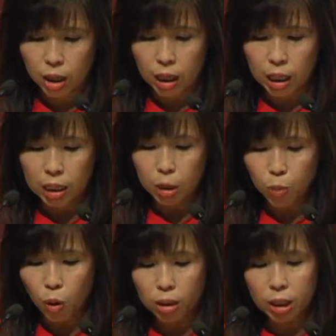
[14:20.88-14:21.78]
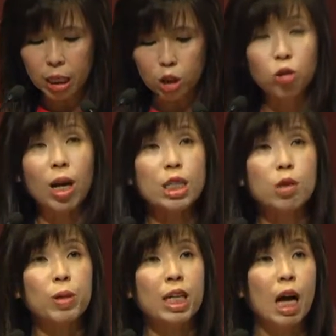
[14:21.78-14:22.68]
it is important that
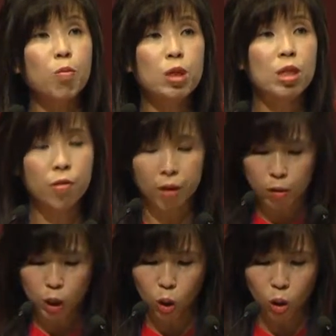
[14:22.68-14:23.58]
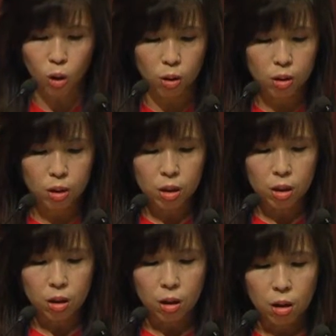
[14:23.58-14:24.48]
trust becomes the very core
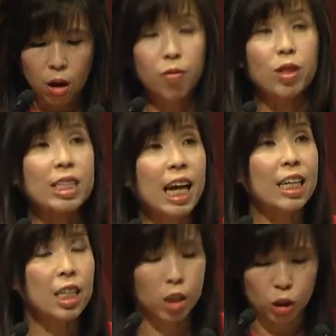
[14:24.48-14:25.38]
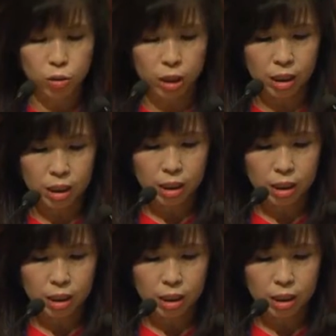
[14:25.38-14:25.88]
of the tech industry.